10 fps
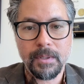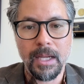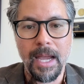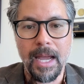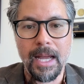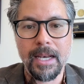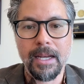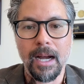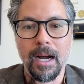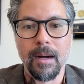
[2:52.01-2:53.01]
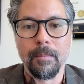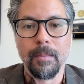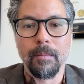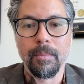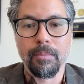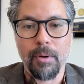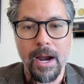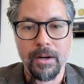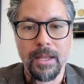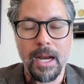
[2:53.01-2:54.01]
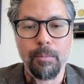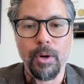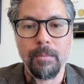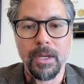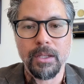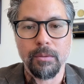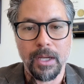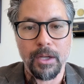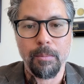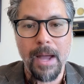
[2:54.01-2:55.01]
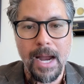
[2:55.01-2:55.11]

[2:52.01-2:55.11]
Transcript: And prior to that appointment, you get your